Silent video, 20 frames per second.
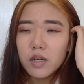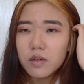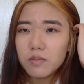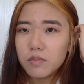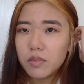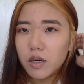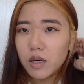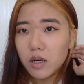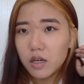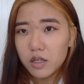
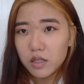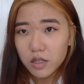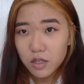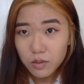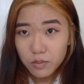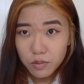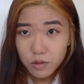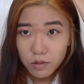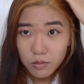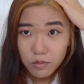but
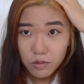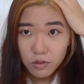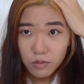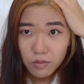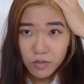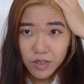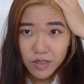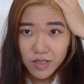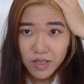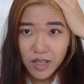another
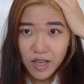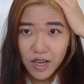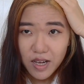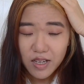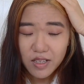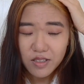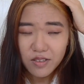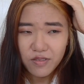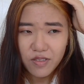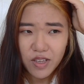problem is that
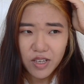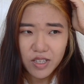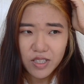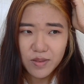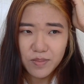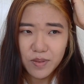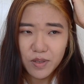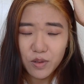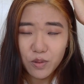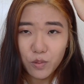I think
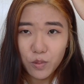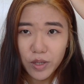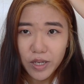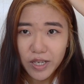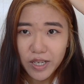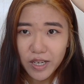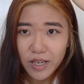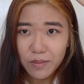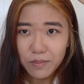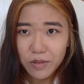it's been a
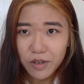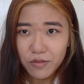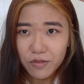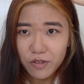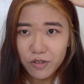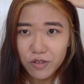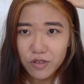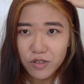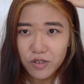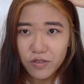week and my
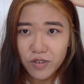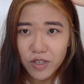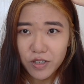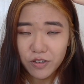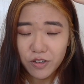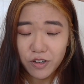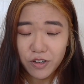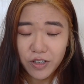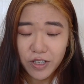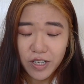roots are already
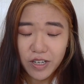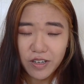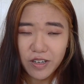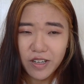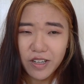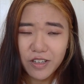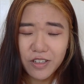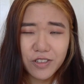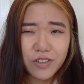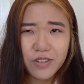growing
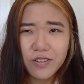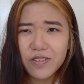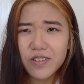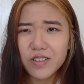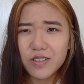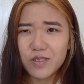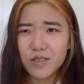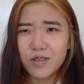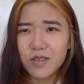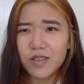out. I don't know if
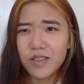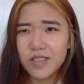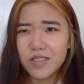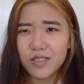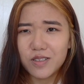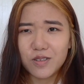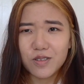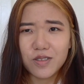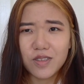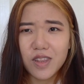
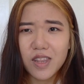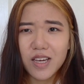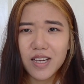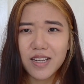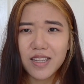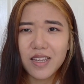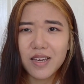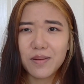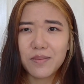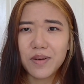it's a good
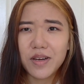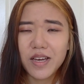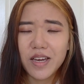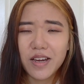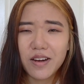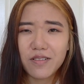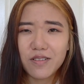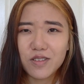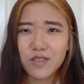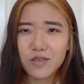thing that my
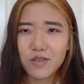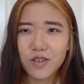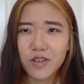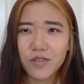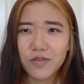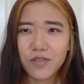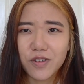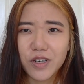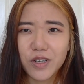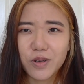hair is
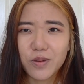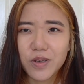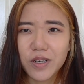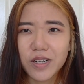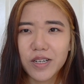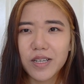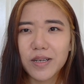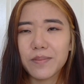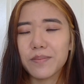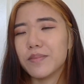growing really
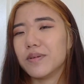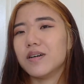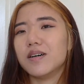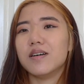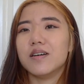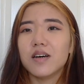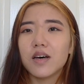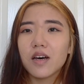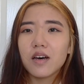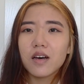quickly,
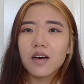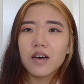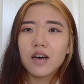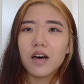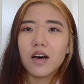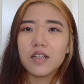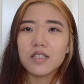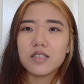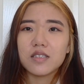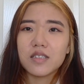but
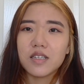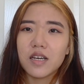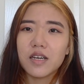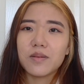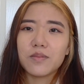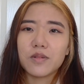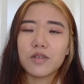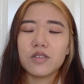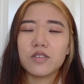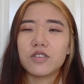today
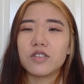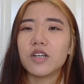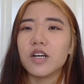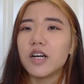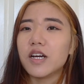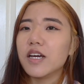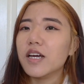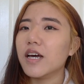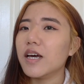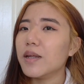I'm going to
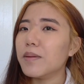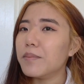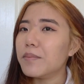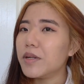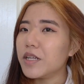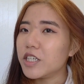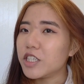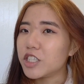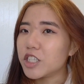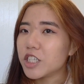try and
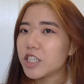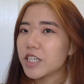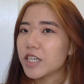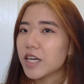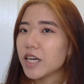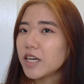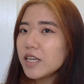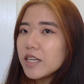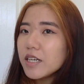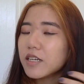bleach it
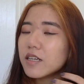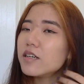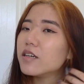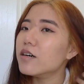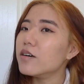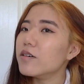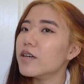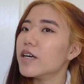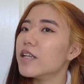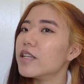again.
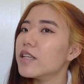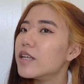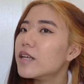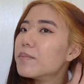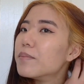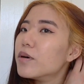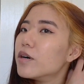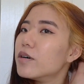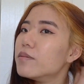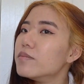Oh yeah,
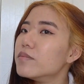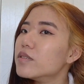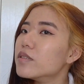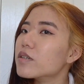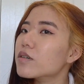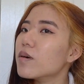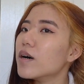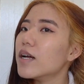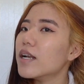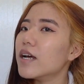the bottoms
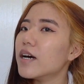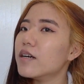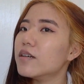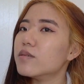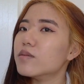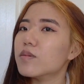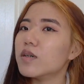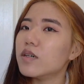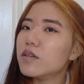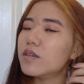are quite light
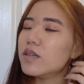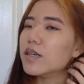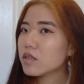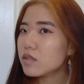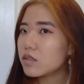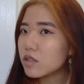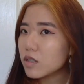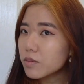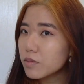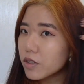as well.
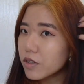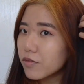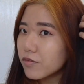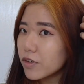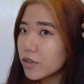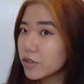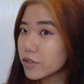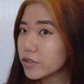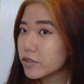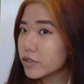So I'm going to
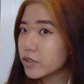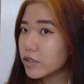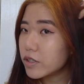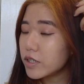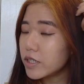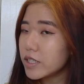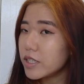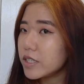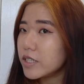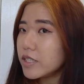focus
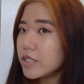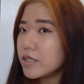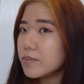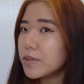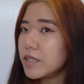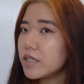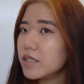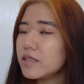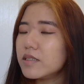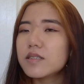on these
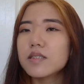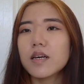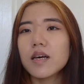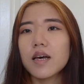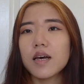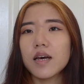bits